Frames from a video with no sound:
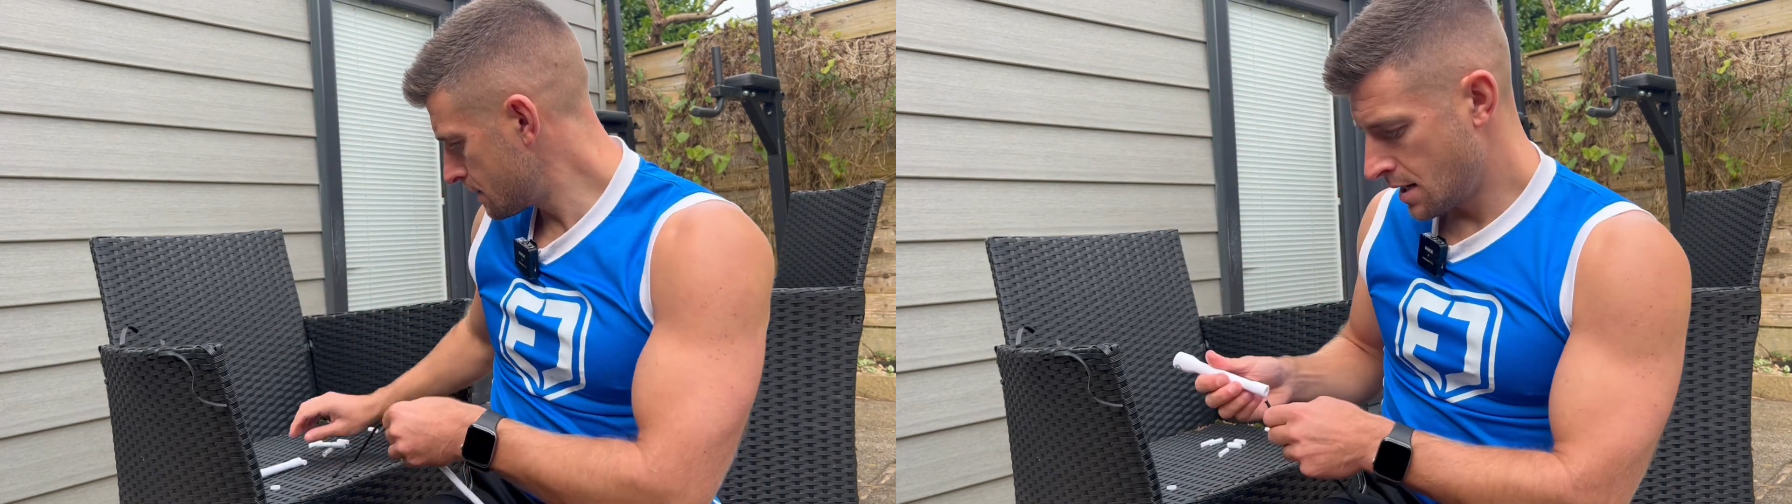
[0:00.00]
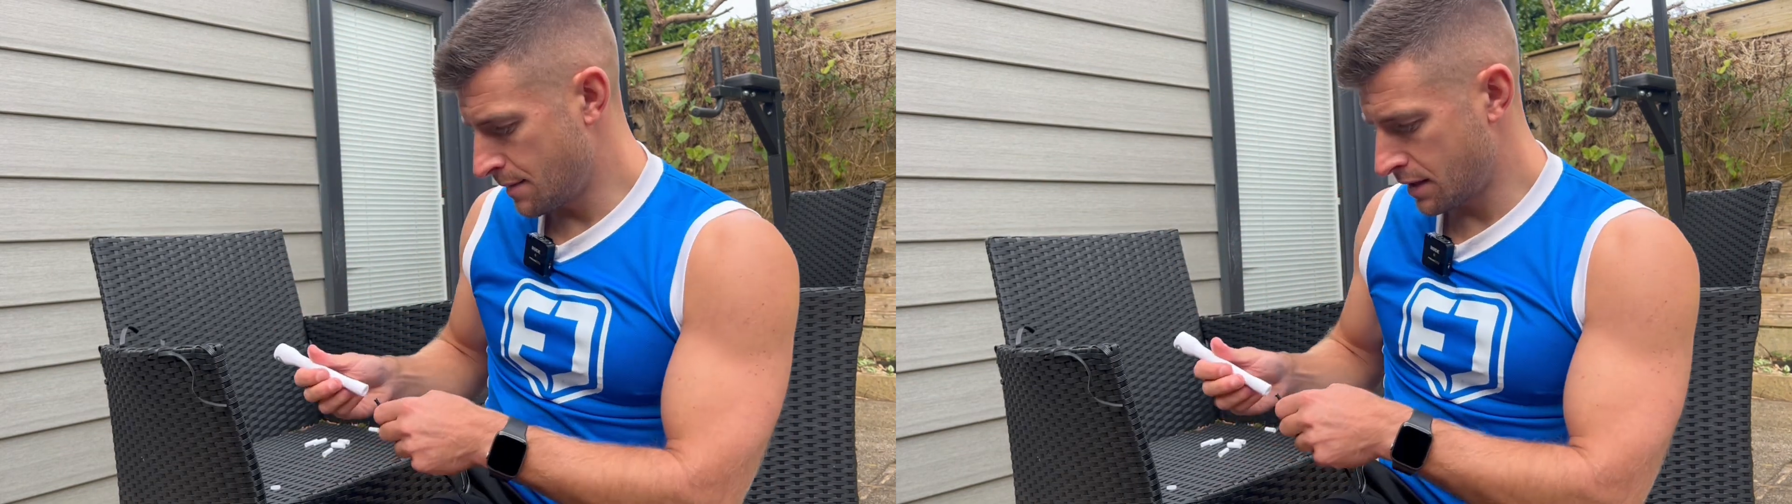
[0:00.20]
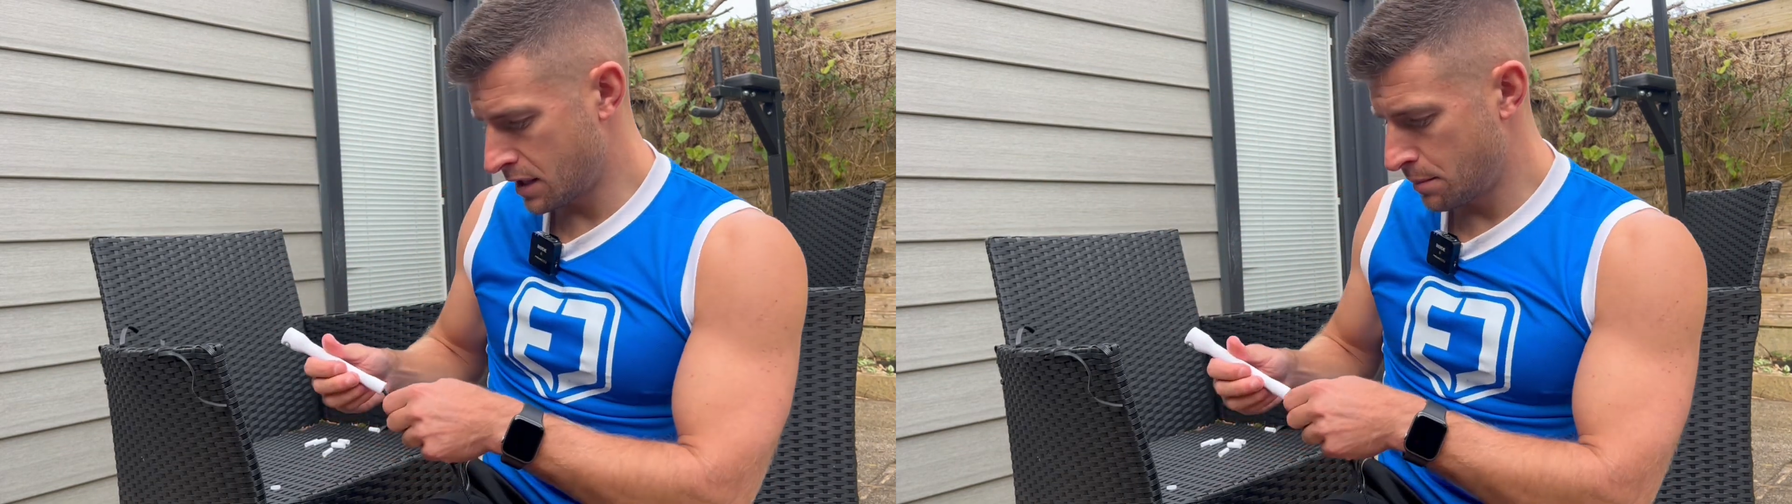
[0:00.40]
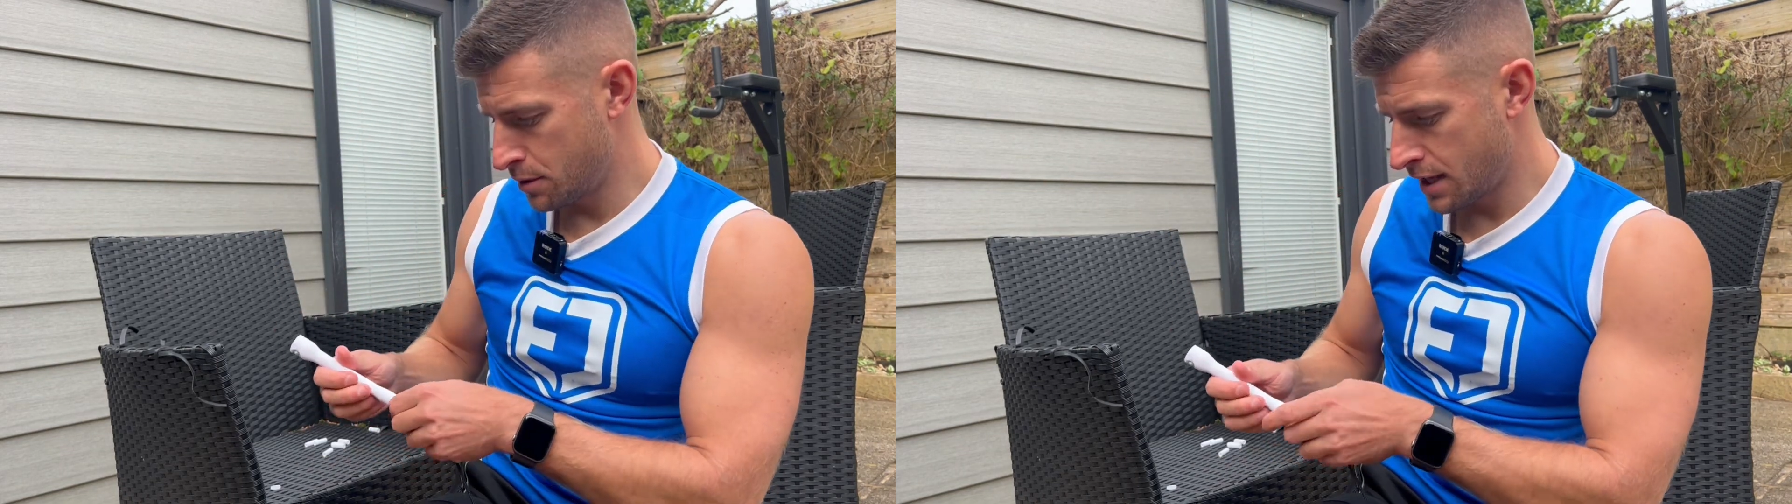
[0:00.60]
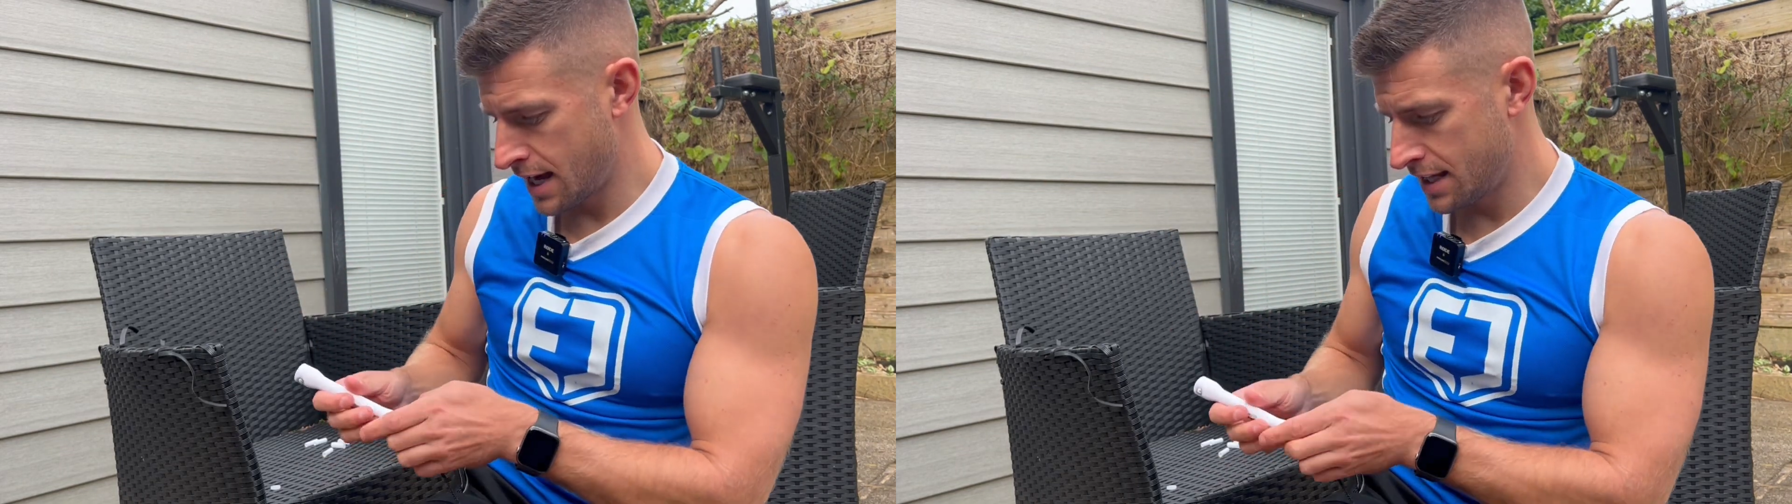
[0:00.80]
and then I'm going to put
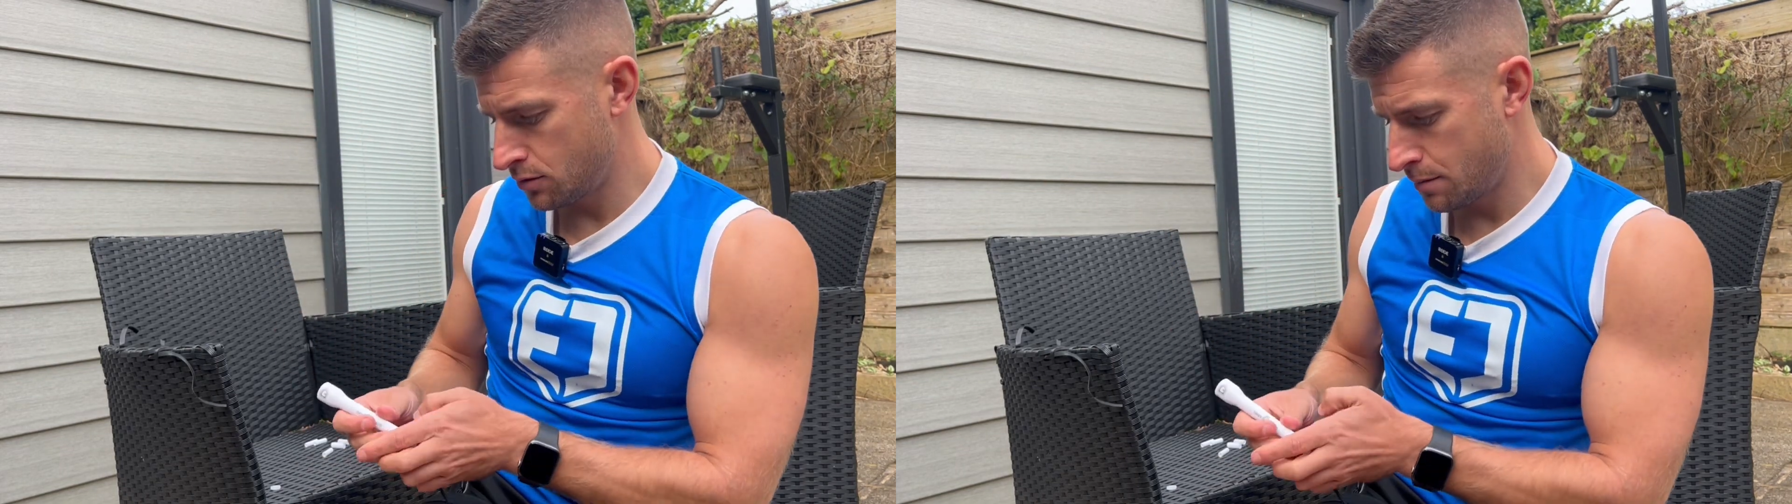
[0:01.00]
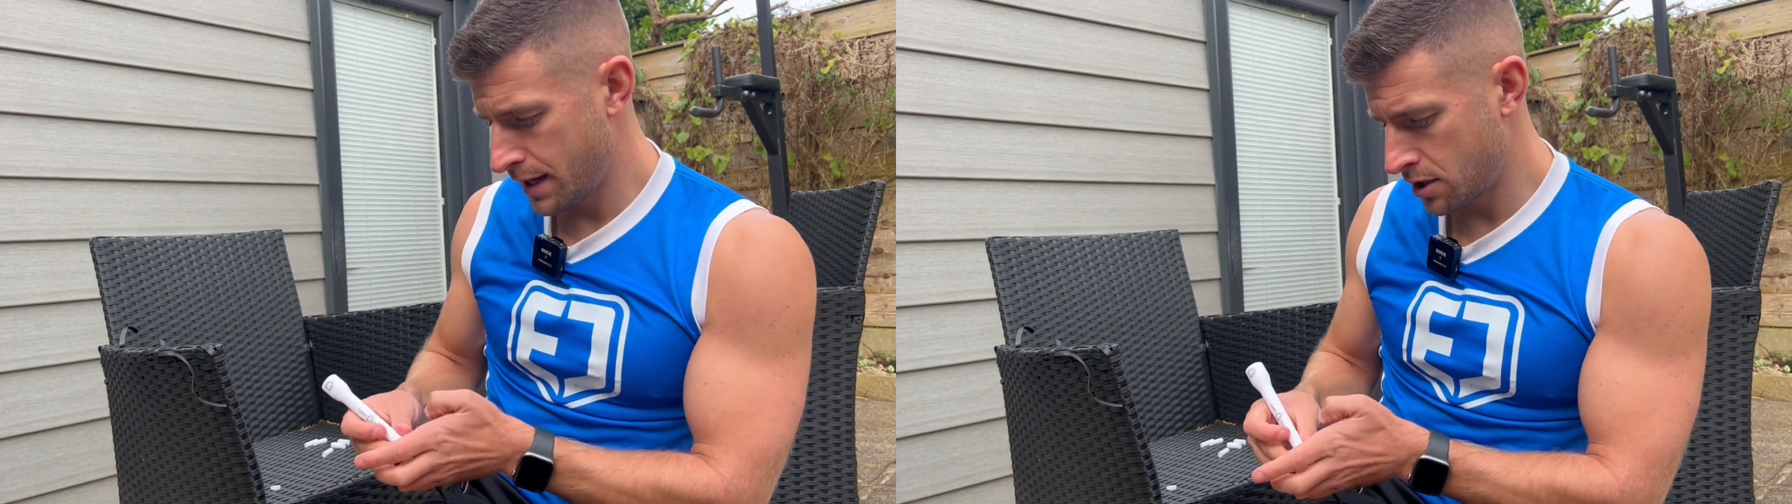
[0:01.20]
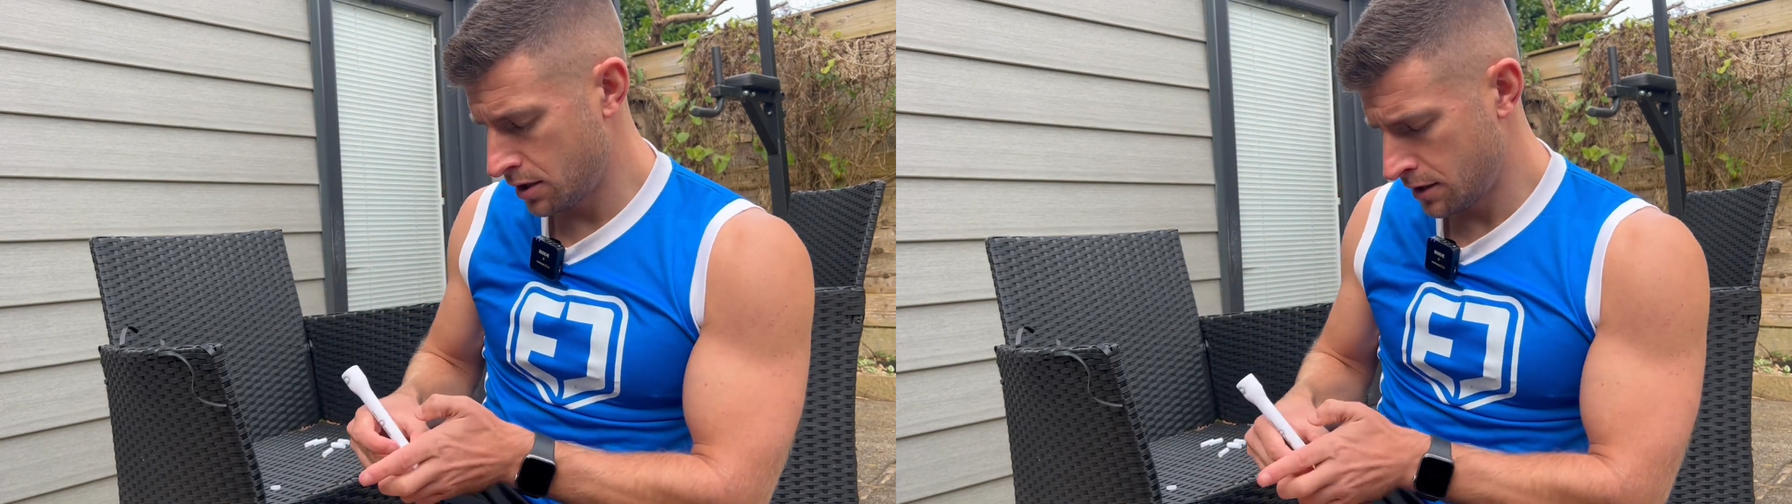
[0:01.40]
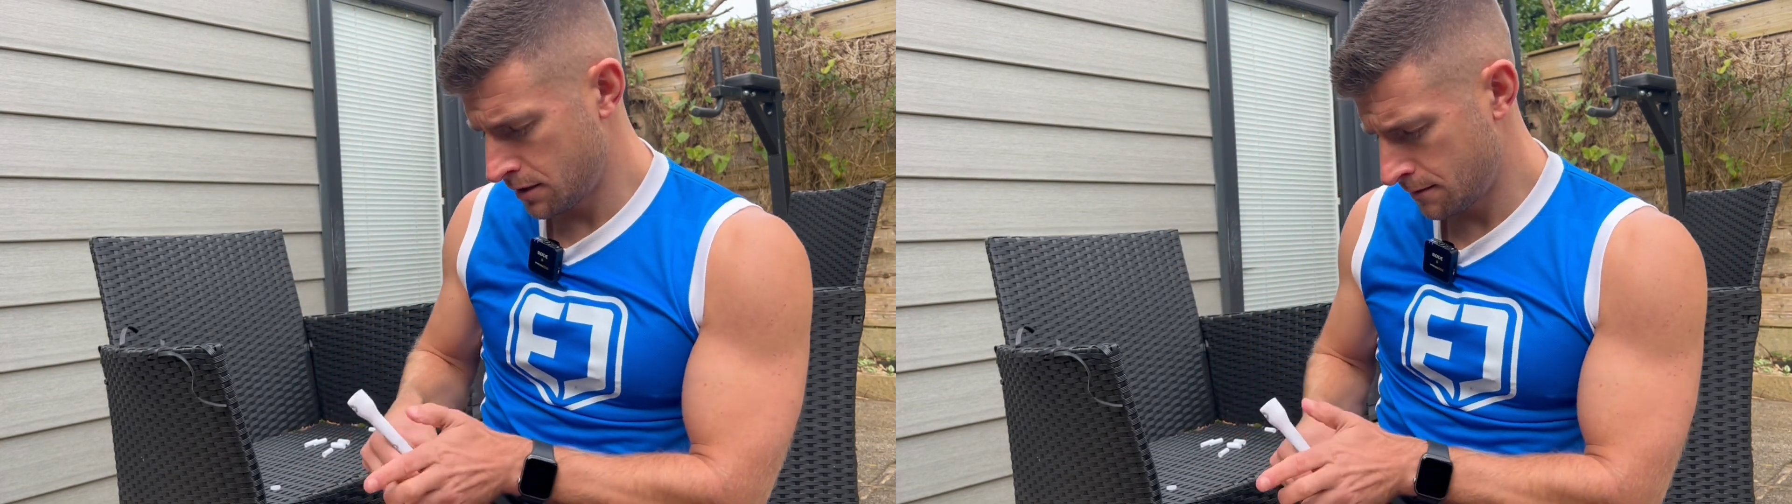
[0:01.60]
the handle back on.